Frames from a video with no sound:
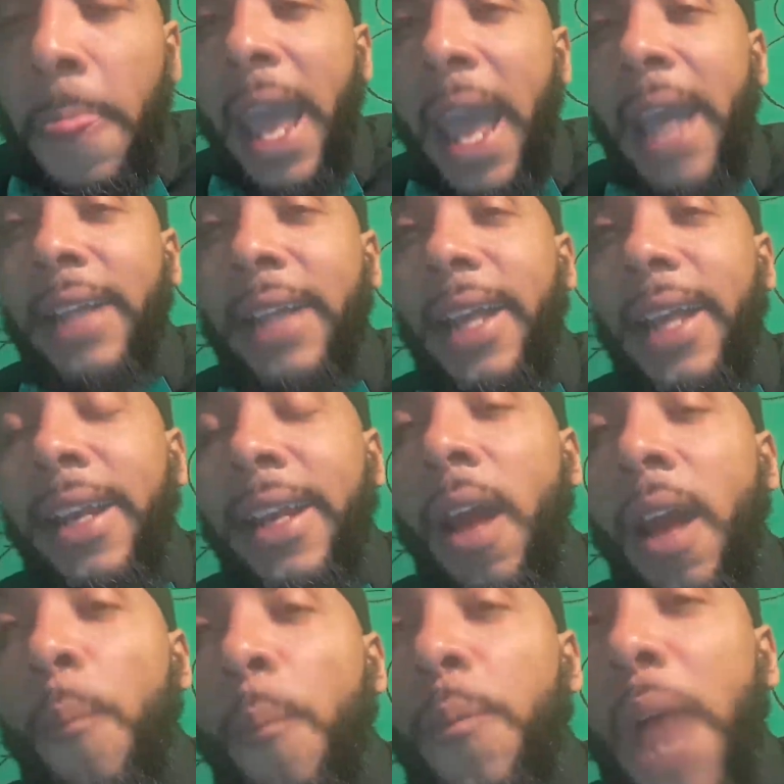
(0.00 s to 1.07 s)
And then
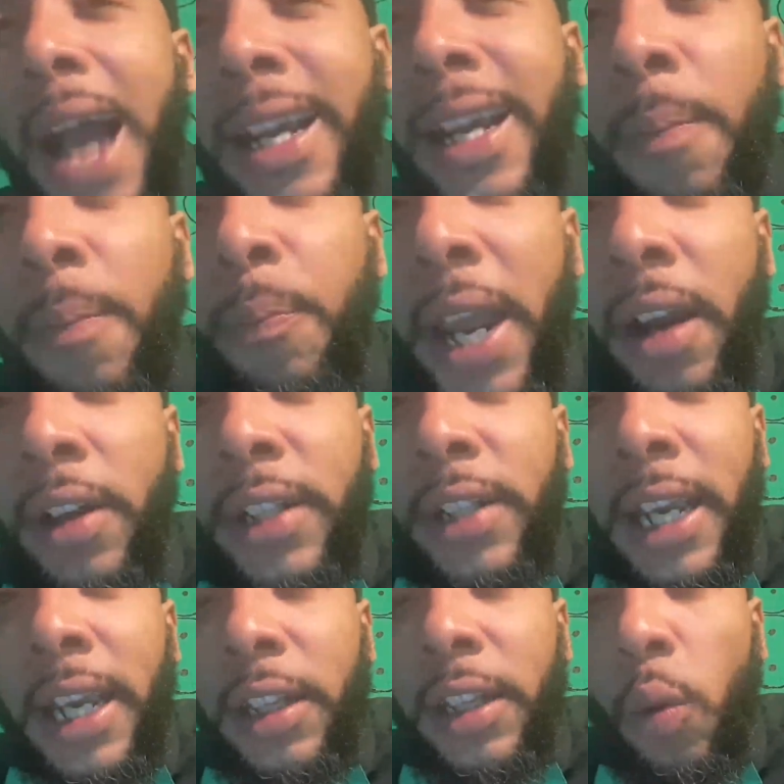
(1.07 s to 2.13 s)
I compared
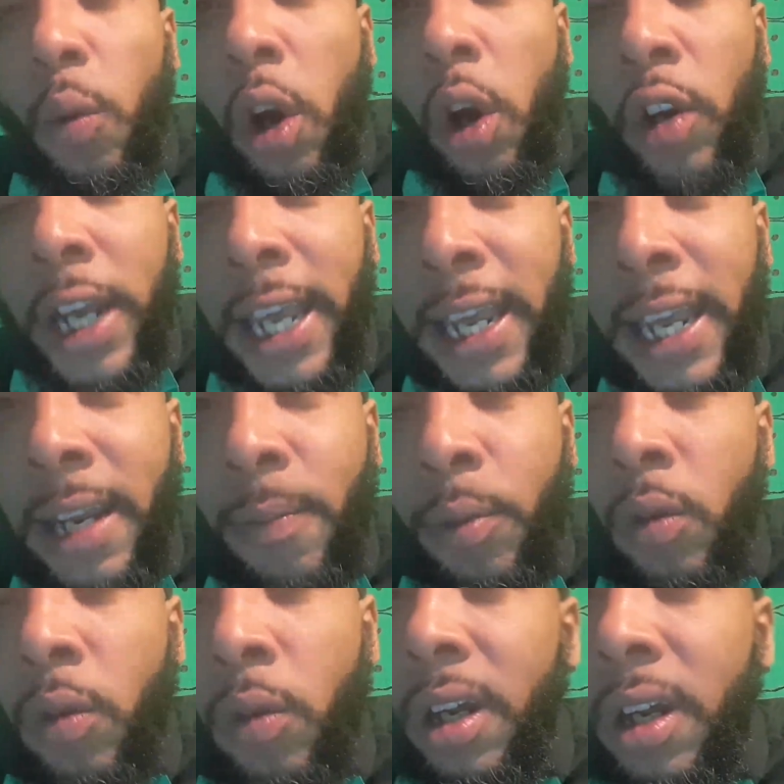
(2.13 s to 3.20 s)
the word
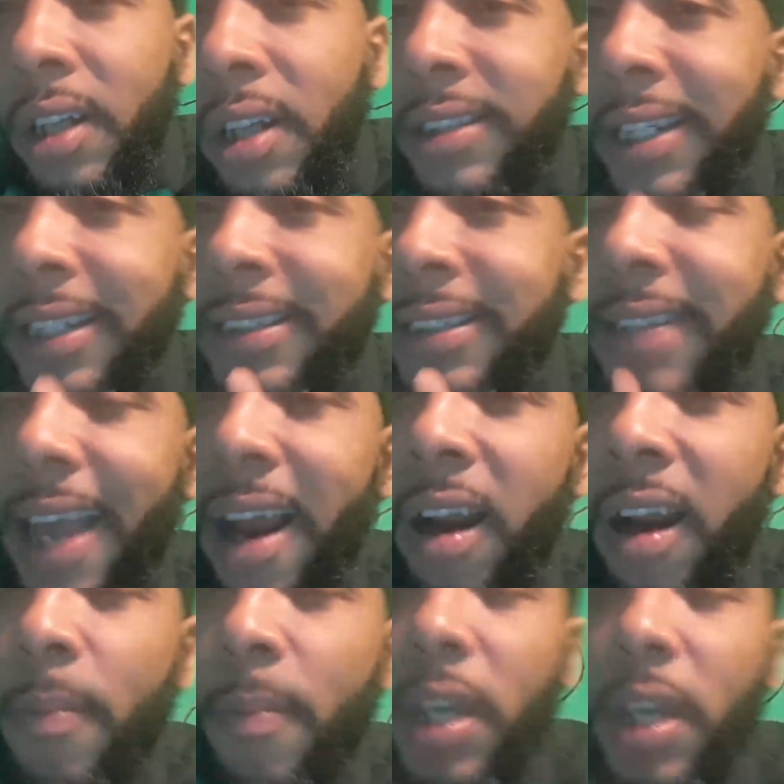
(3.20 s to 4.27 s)
Hebrew to the
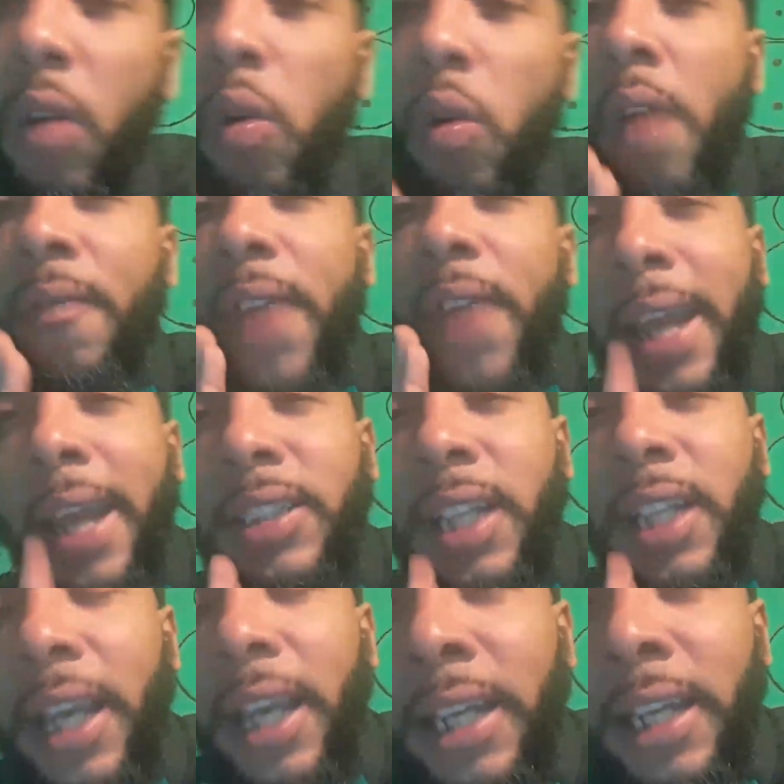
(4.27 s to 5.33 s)
scarab beetle of
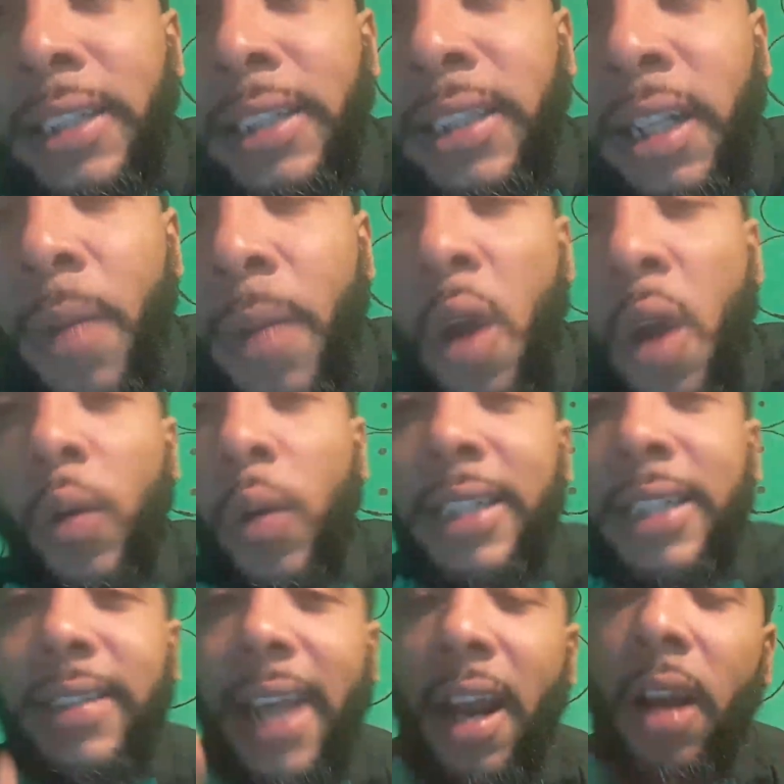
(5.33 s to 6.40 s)
ancient Egypt, when
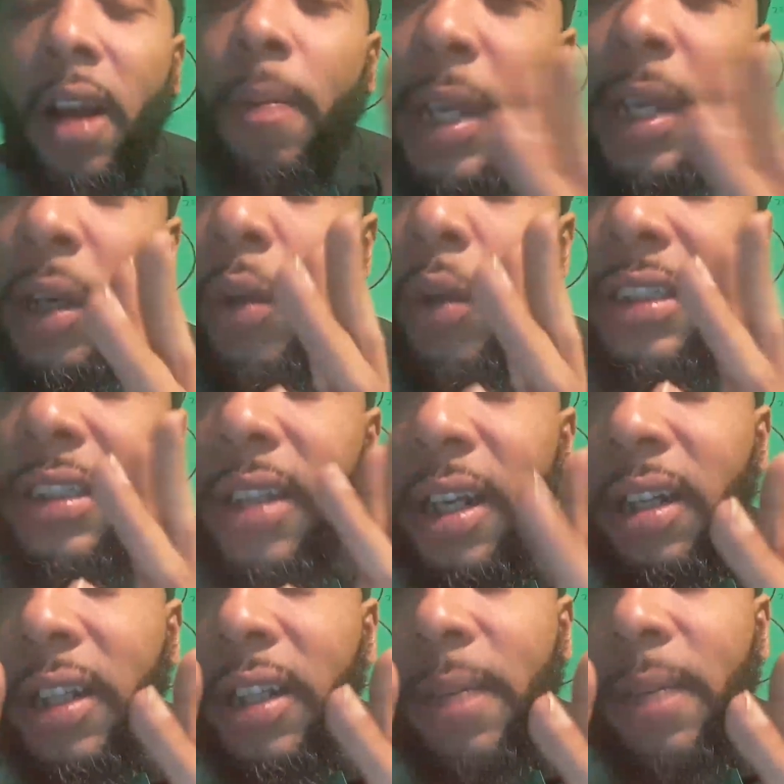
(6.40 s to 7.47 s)
the scarab beetle was
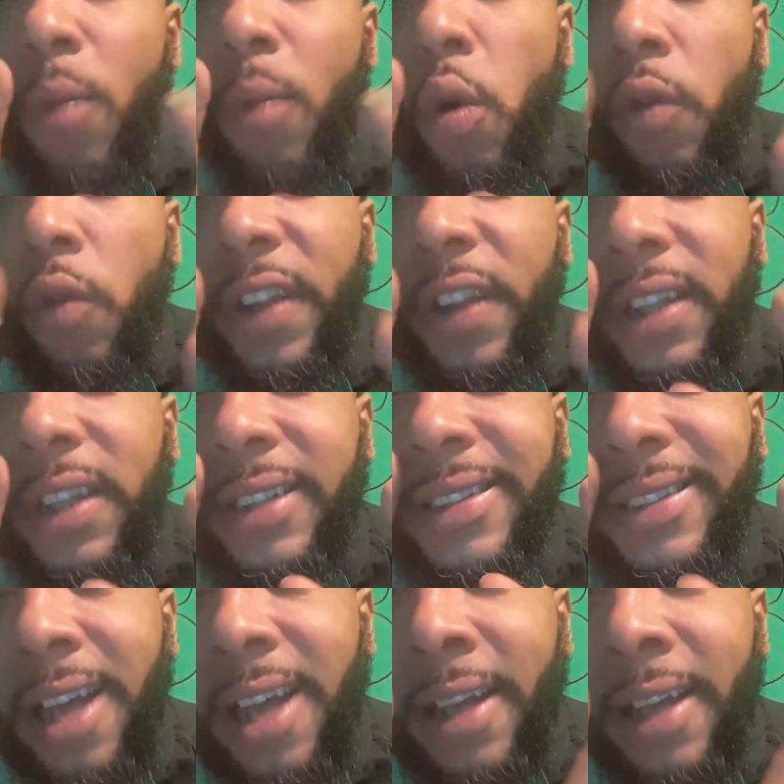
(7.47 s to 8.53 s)
literally moving the
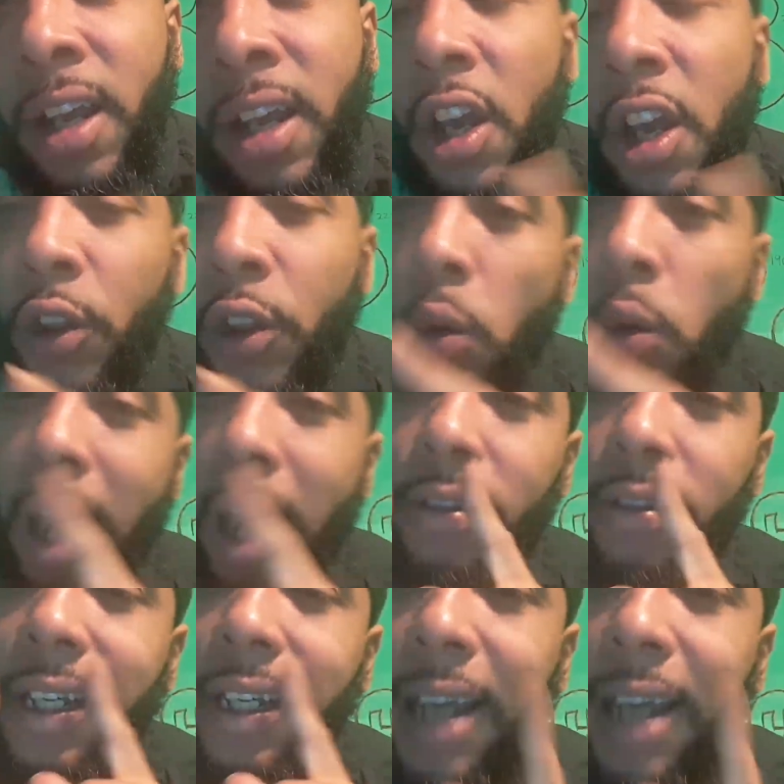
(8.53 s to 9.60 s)
sun
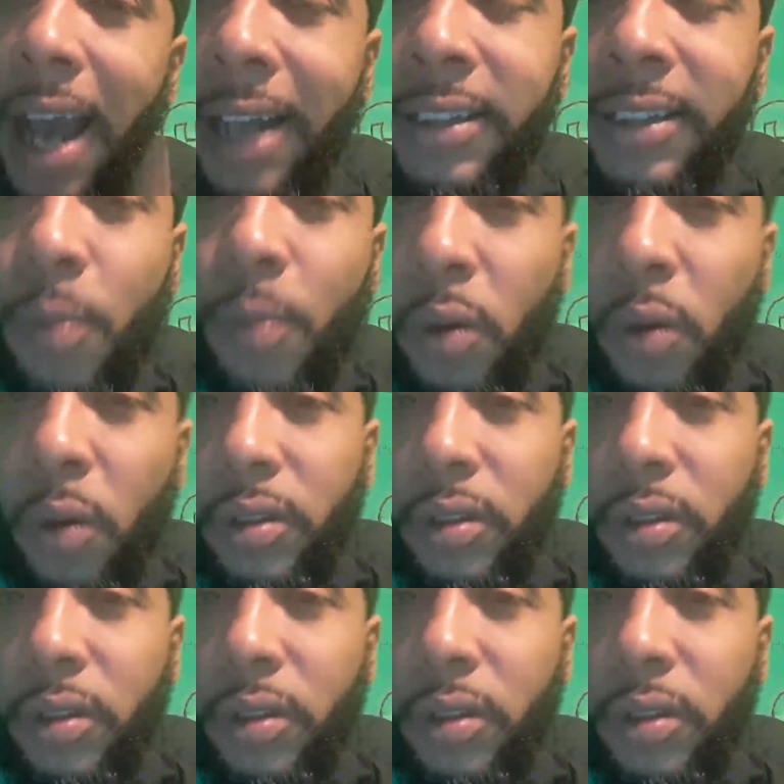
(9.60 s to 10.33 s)
throughout the cosmos.